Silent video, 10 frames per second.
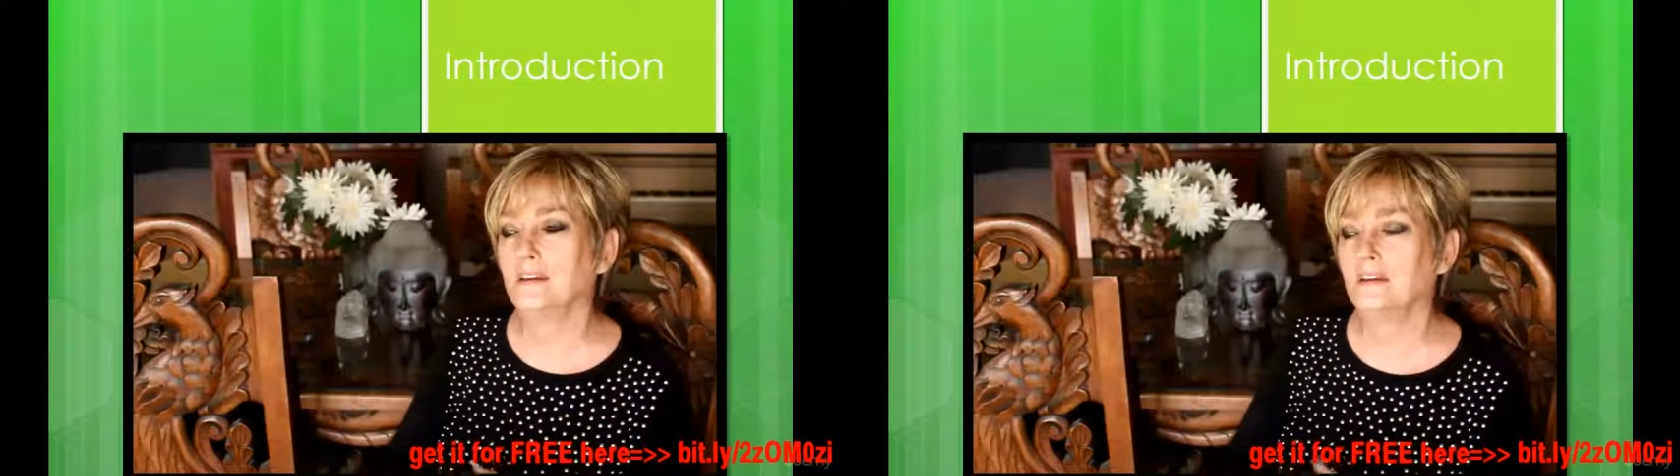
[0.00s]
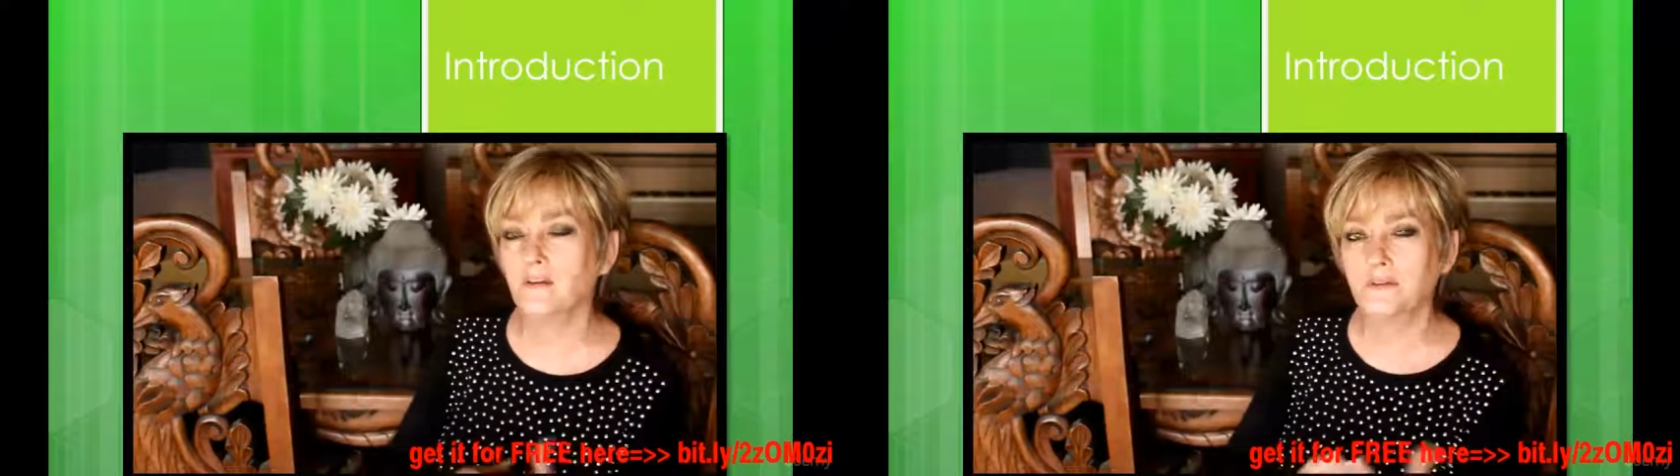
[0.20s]

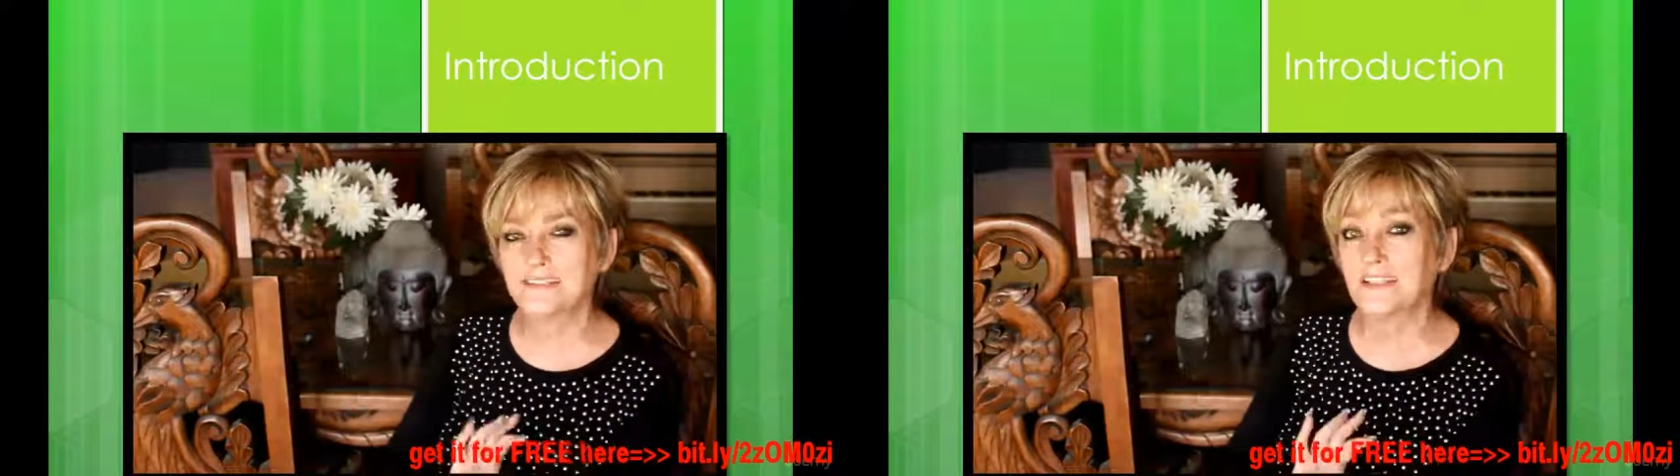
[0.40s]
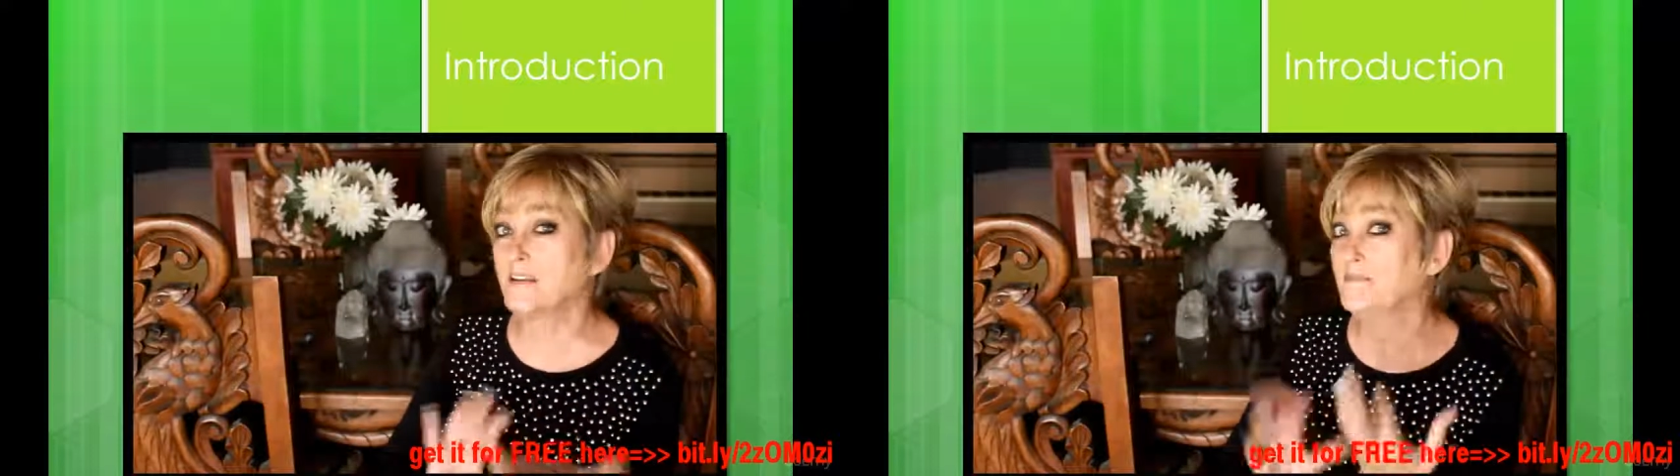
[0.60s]
You know,
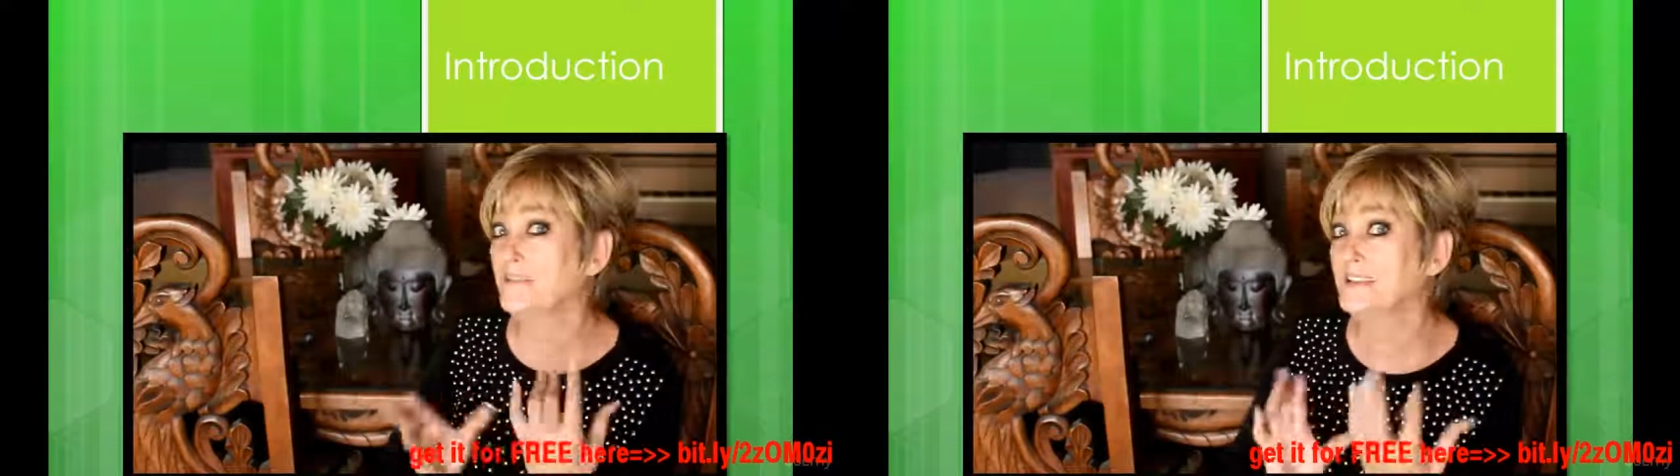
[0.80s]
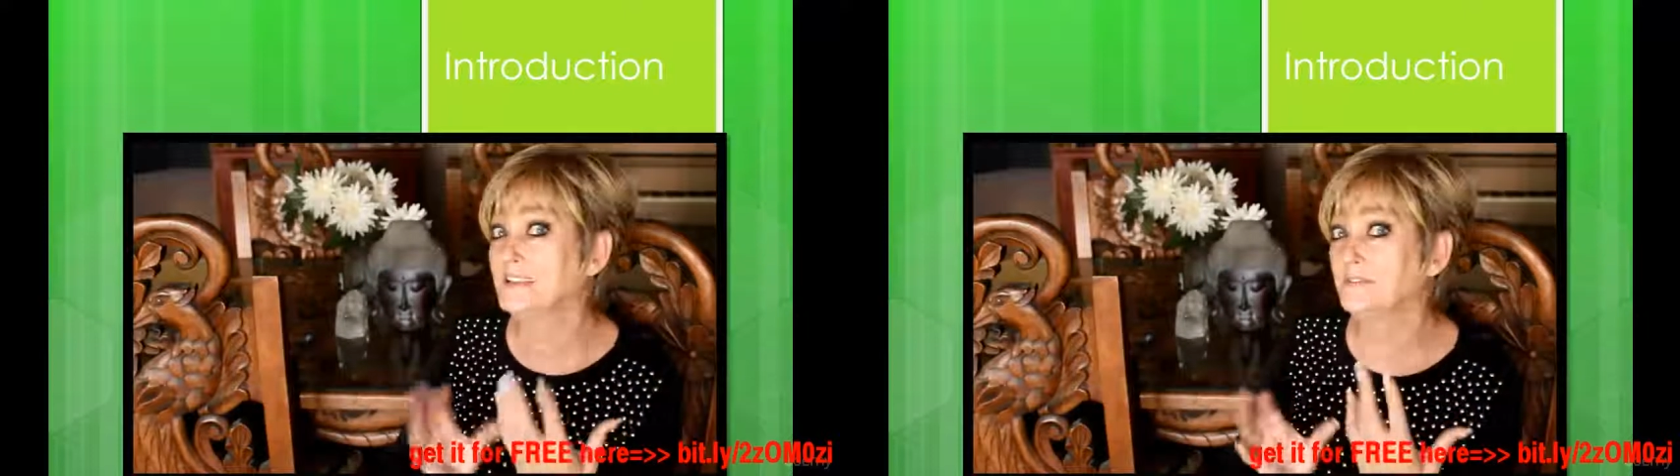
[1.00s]
it's not a
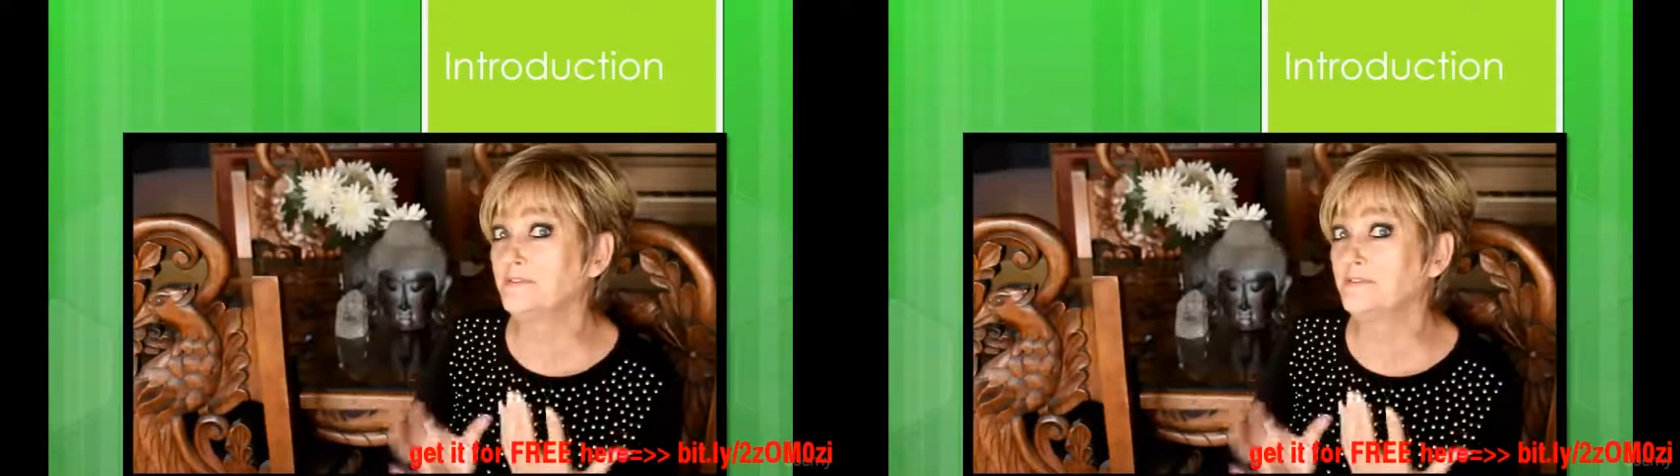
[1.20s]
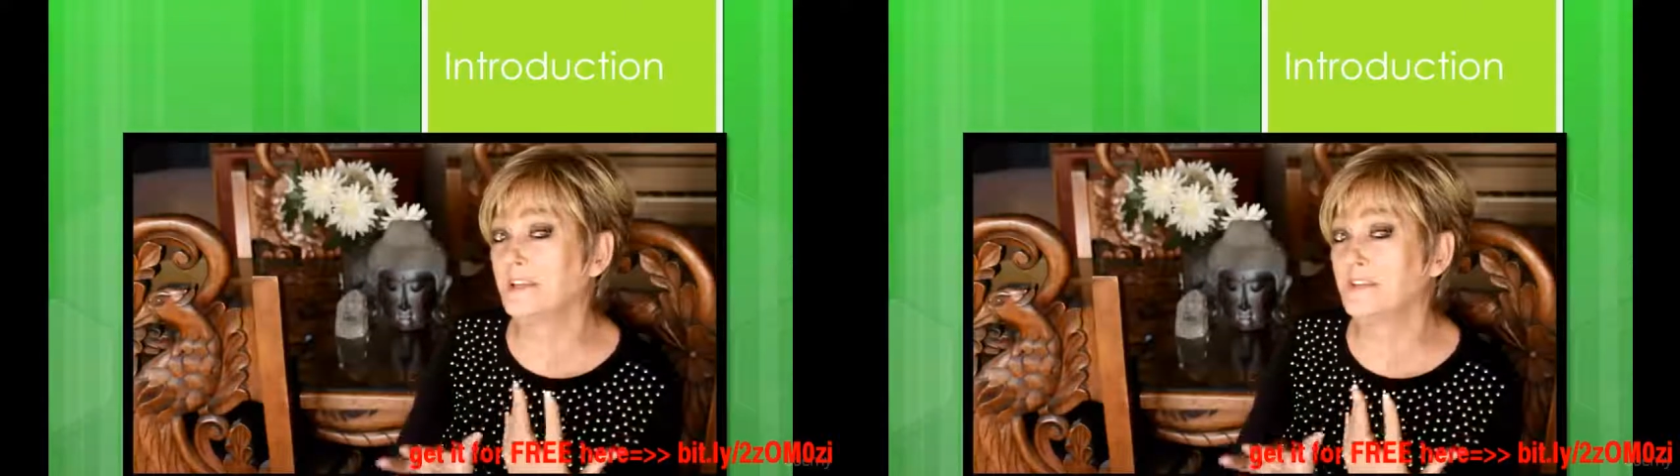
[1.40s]

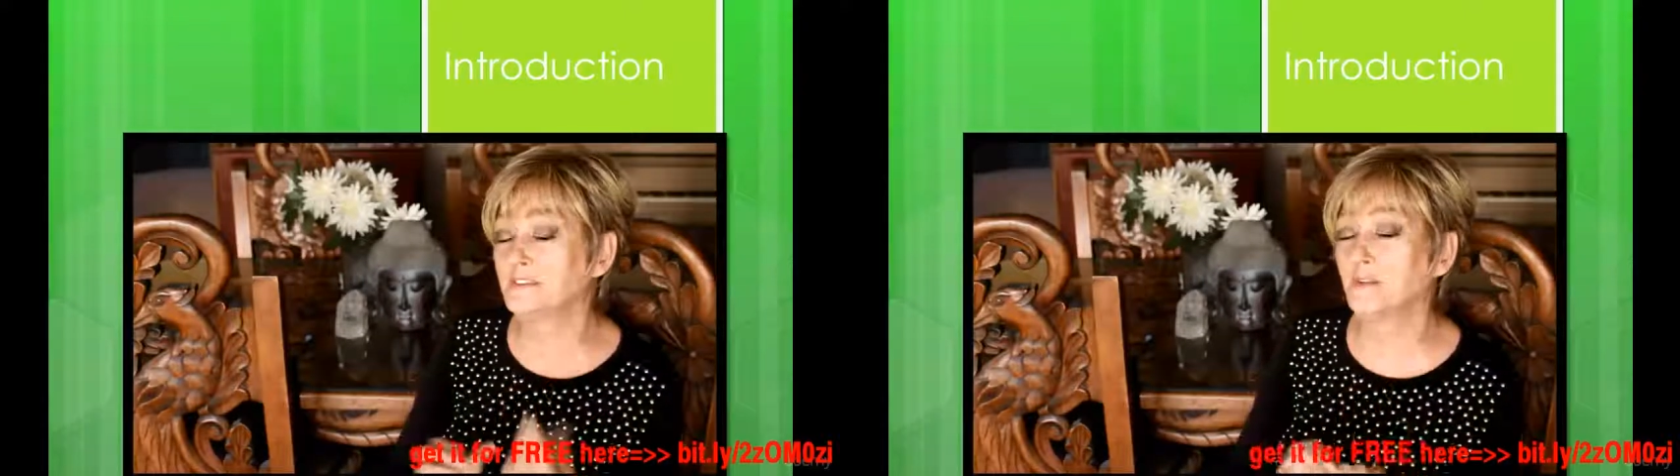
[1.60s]
face-to-face.